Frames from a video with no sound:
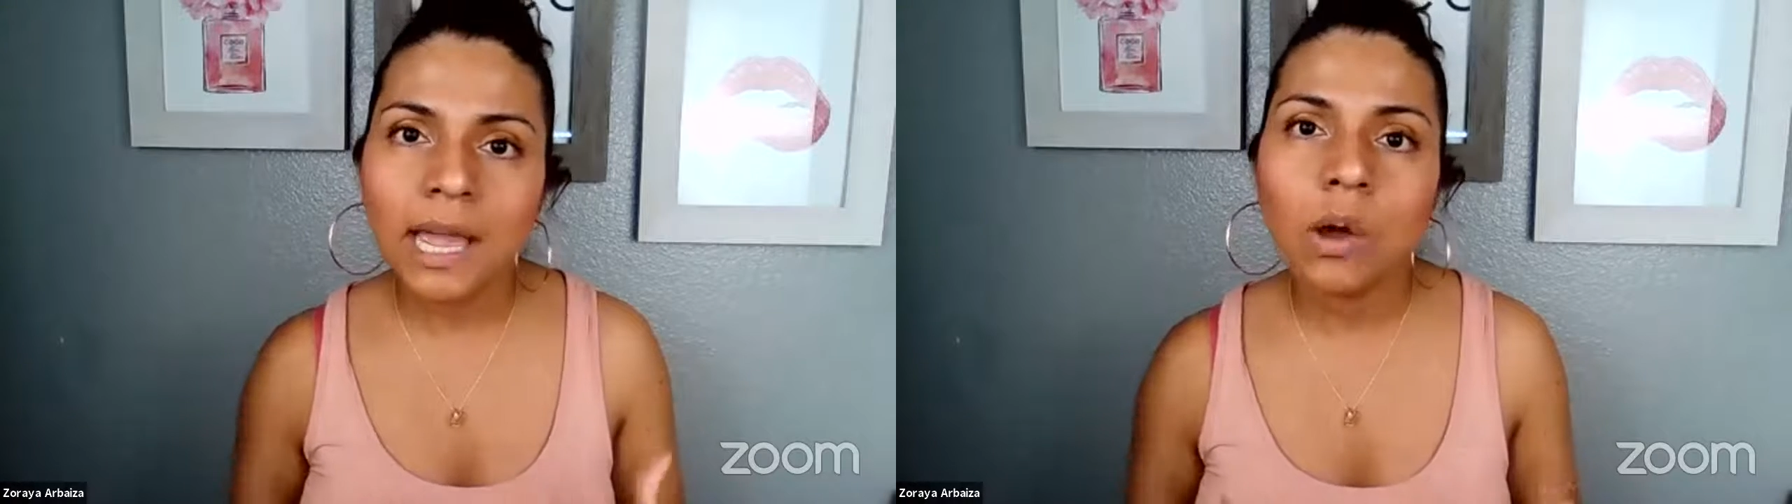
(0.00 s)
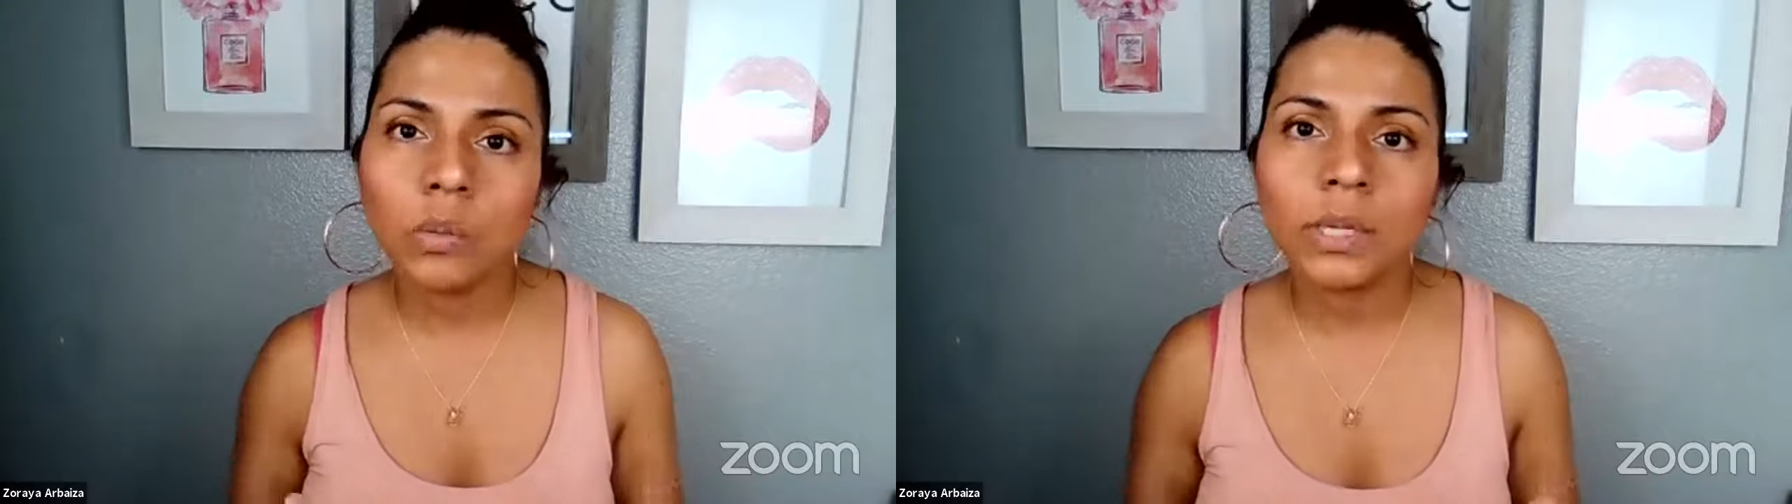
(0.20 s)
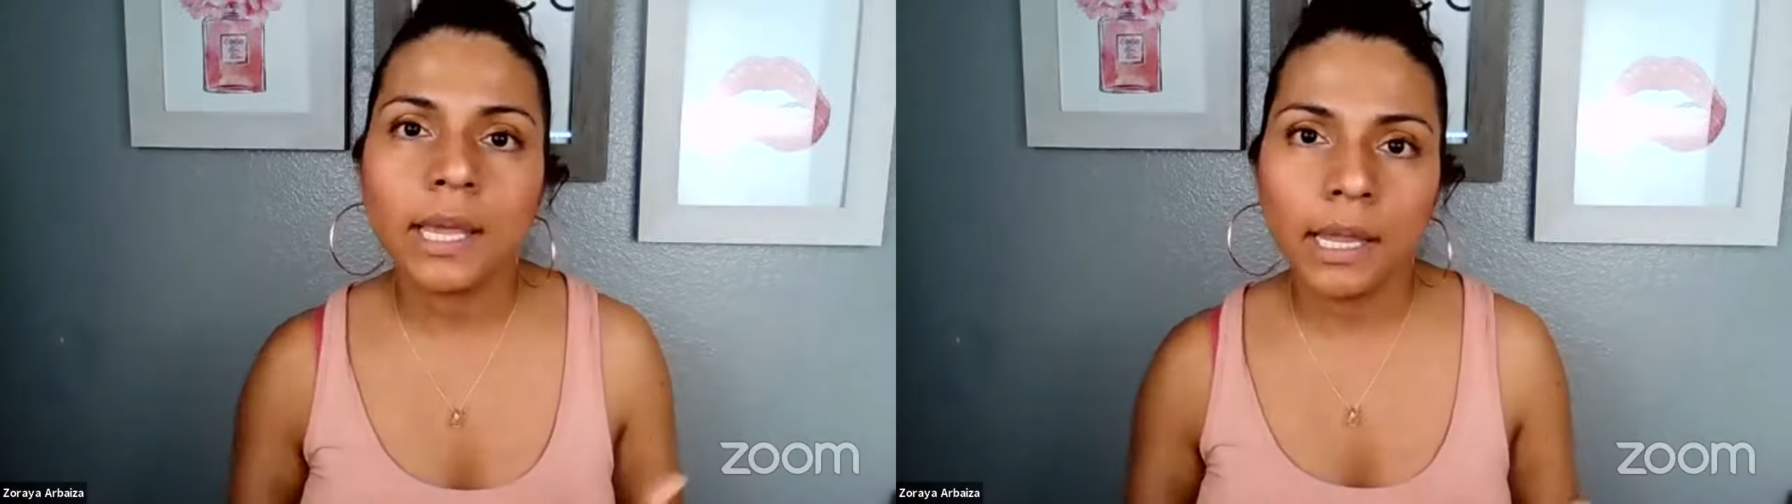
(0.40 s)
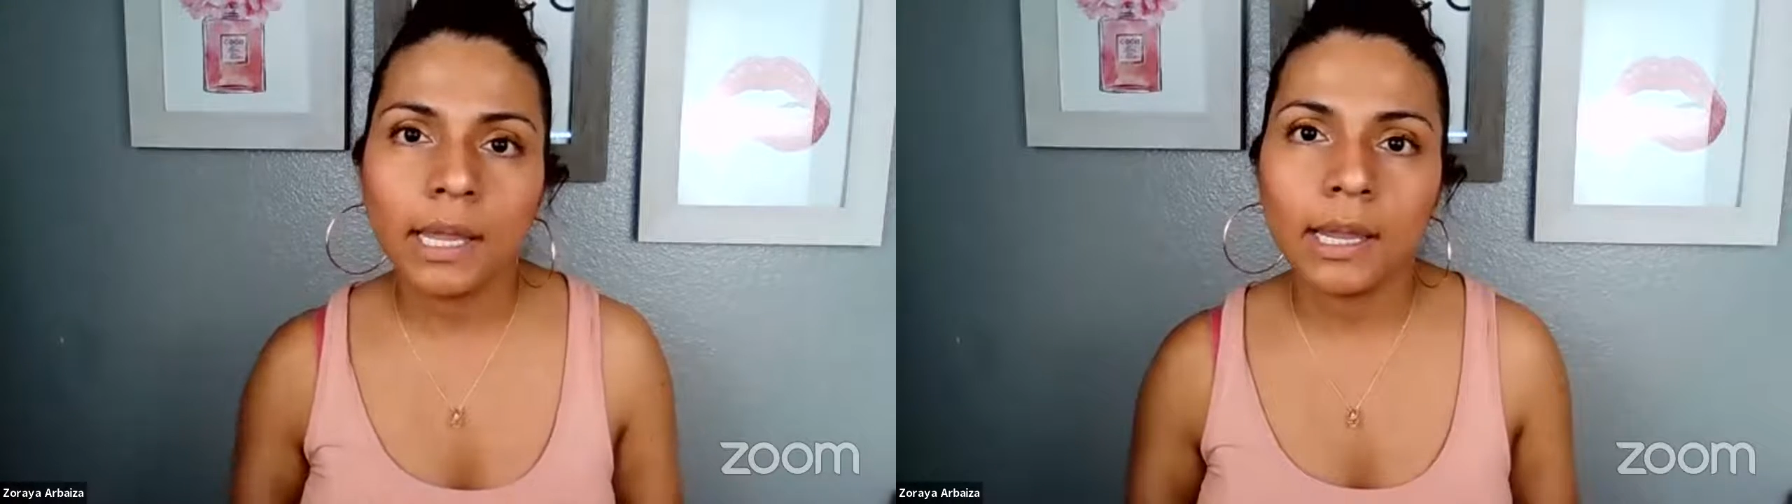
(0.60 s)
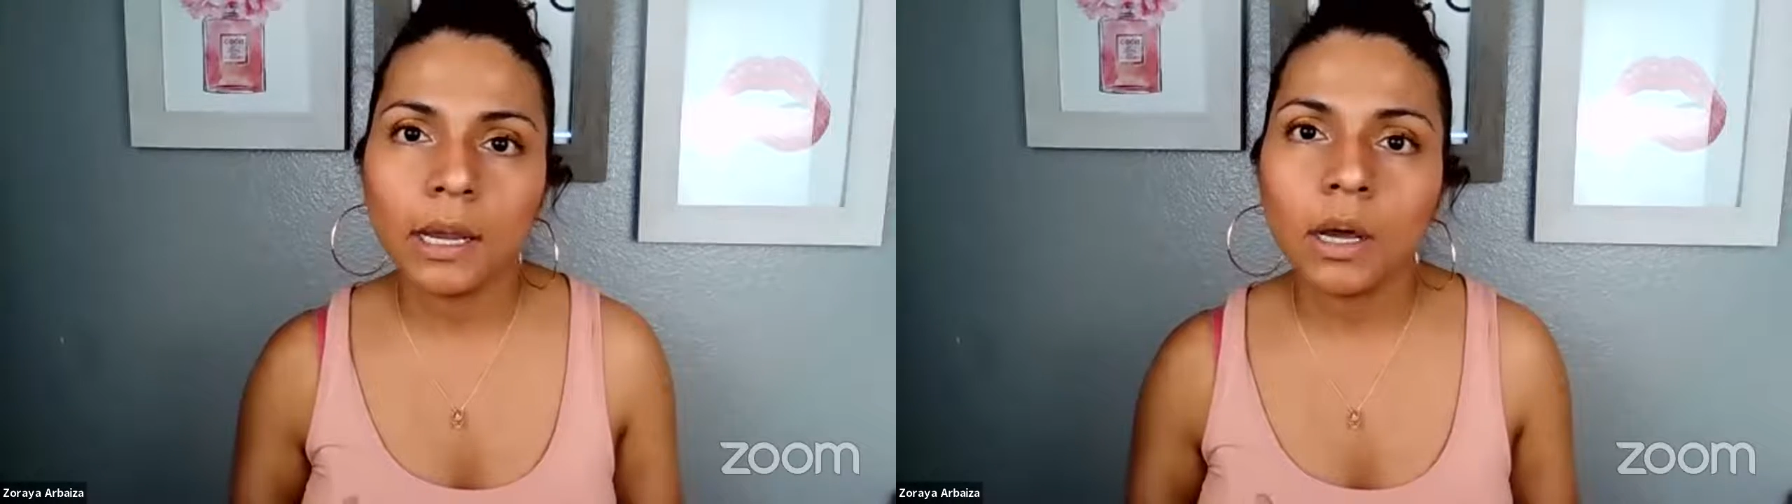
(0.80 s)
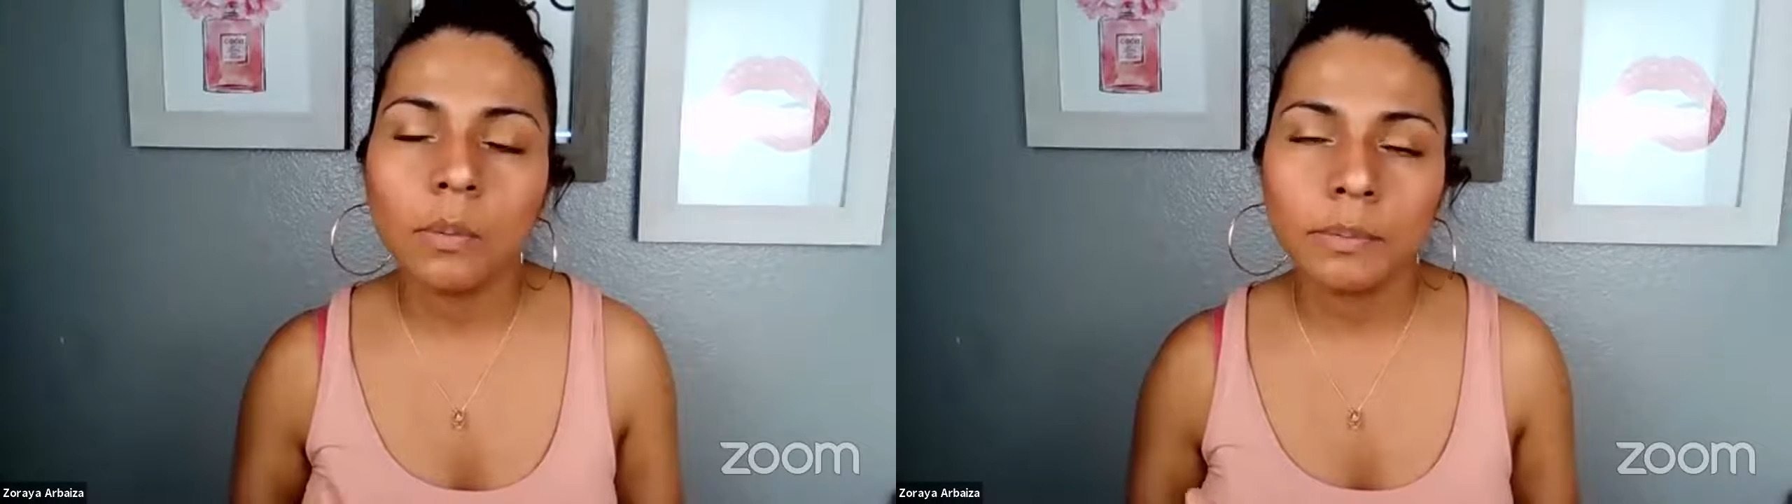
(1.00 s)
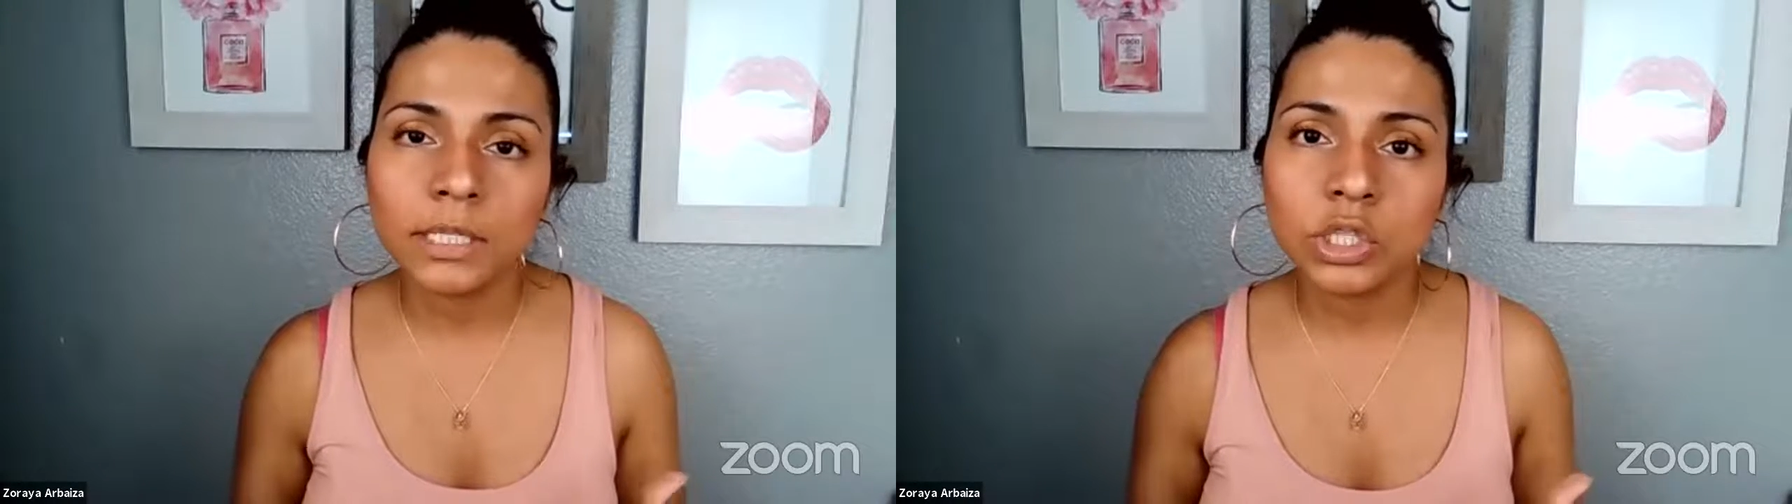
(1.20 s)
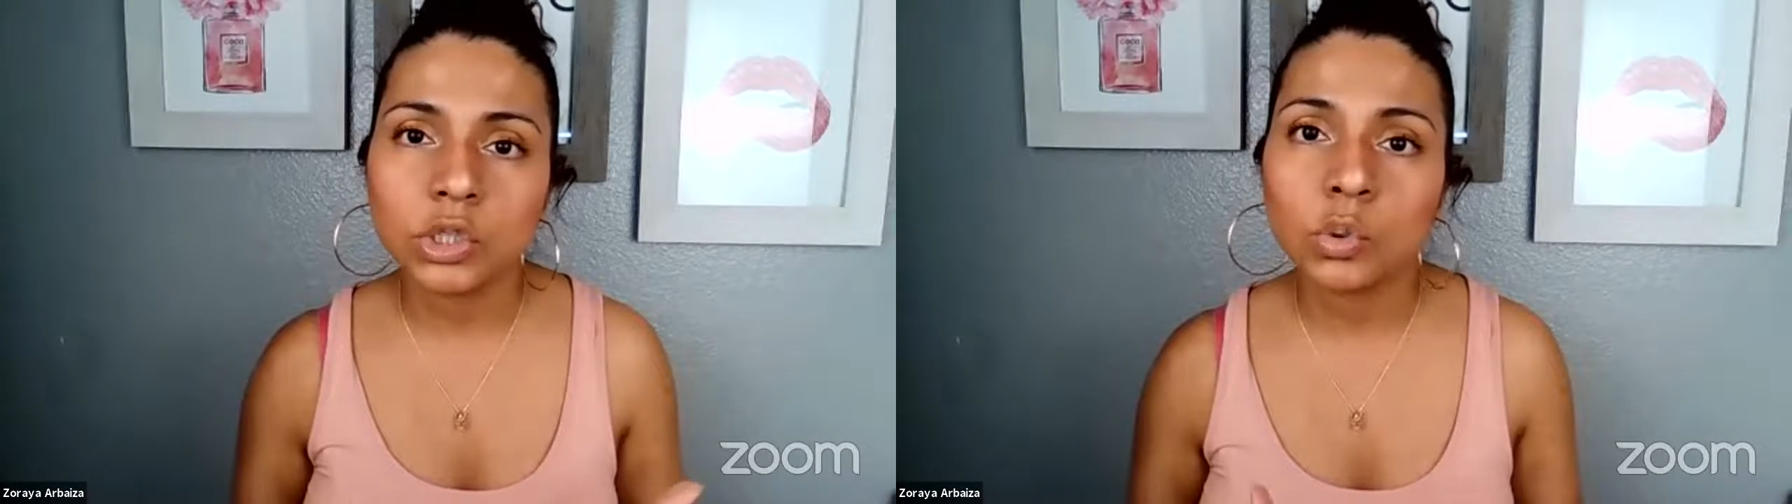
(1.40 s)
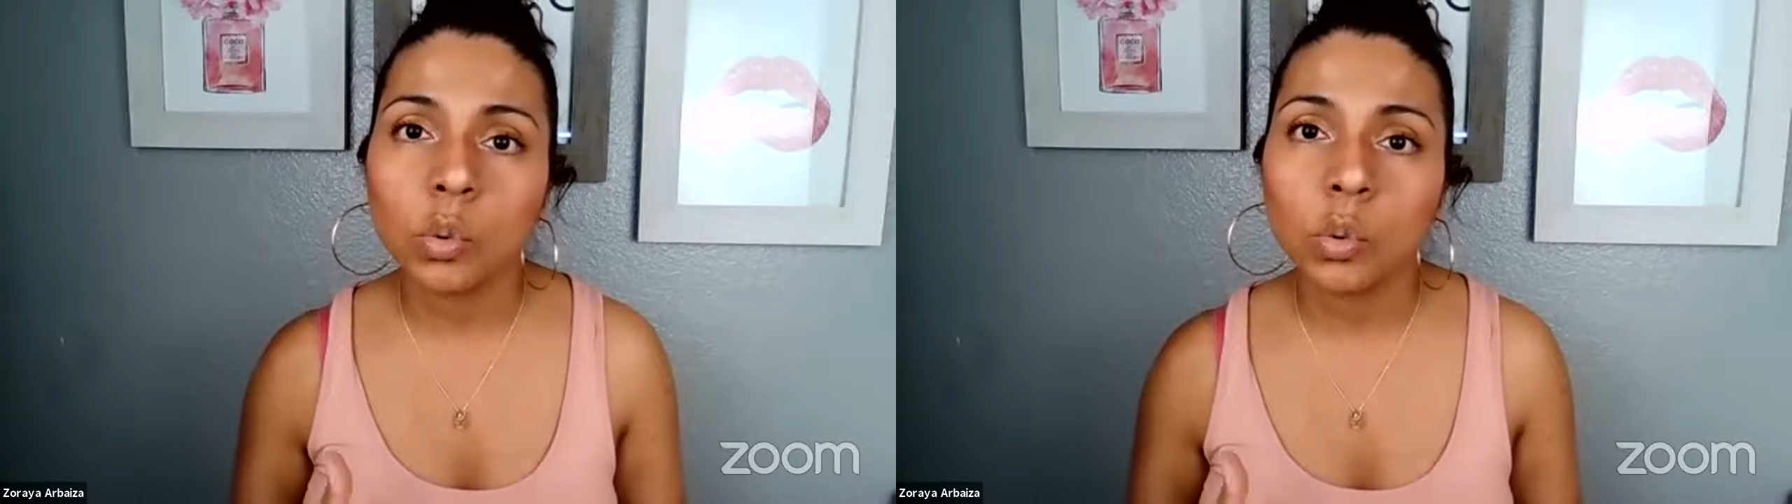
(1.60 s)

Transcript: how we get commission.